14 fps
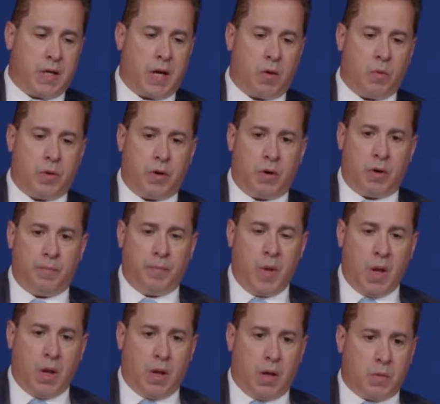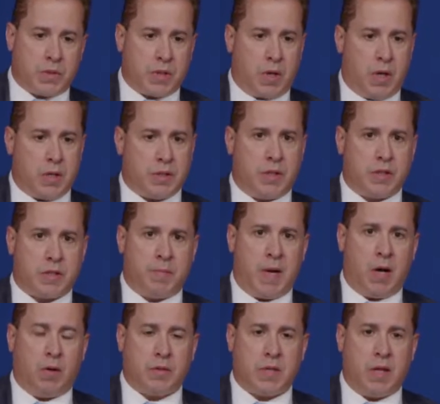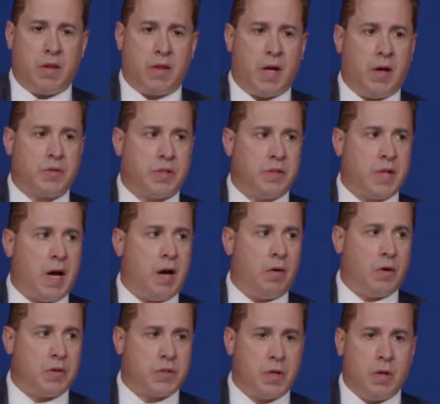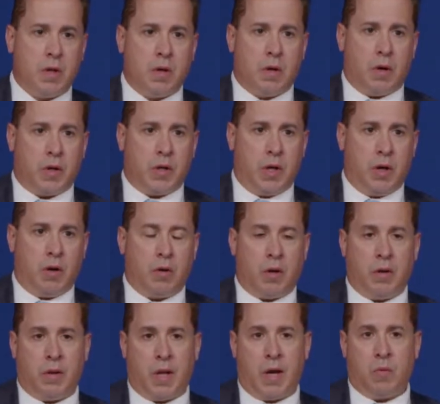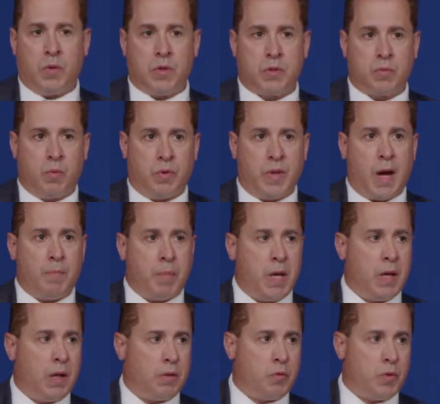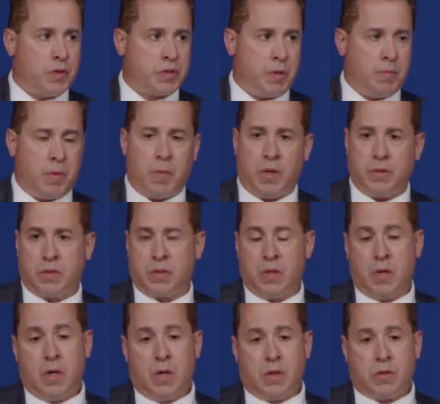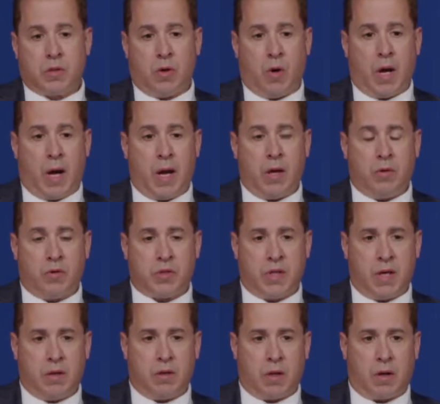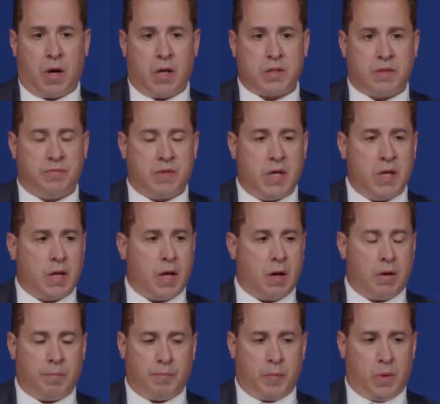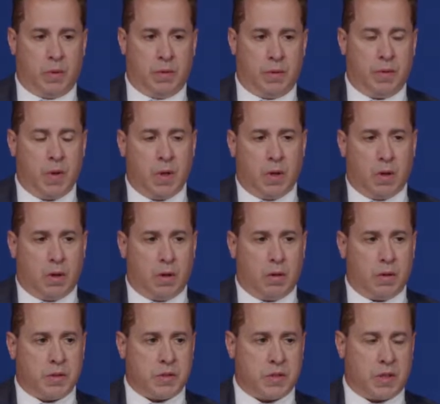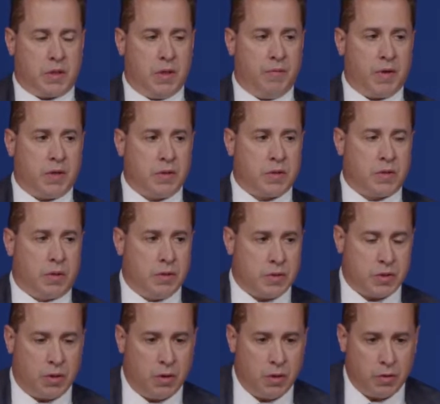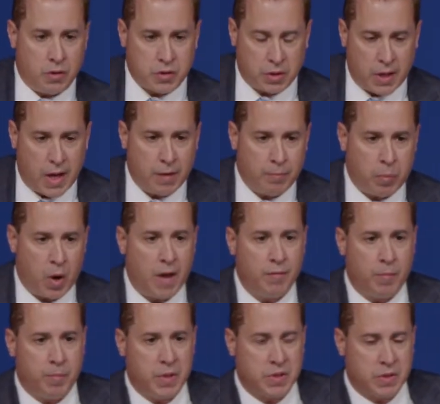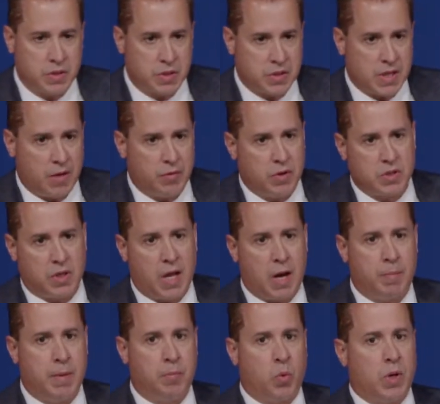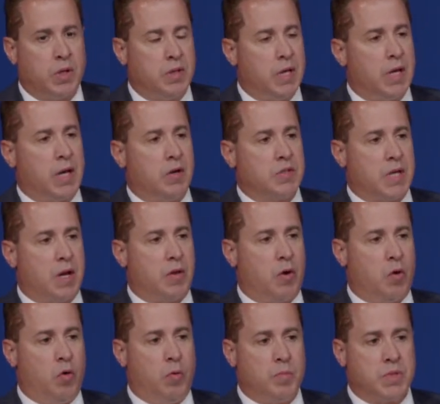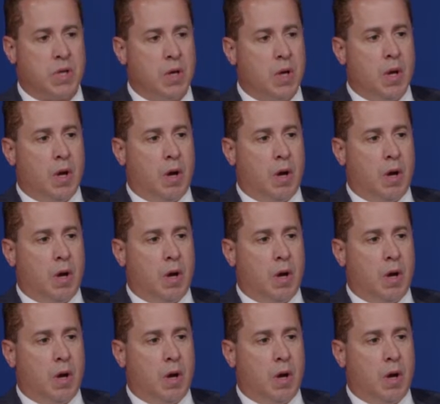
daycare with her, it was costing us about $10,000 a year, and that was with not paying it through the summer months. So I understand the cost of daycare. It's a significant concern. There's a lot of private businesses out there. There's a lot of people running daycares on other homes.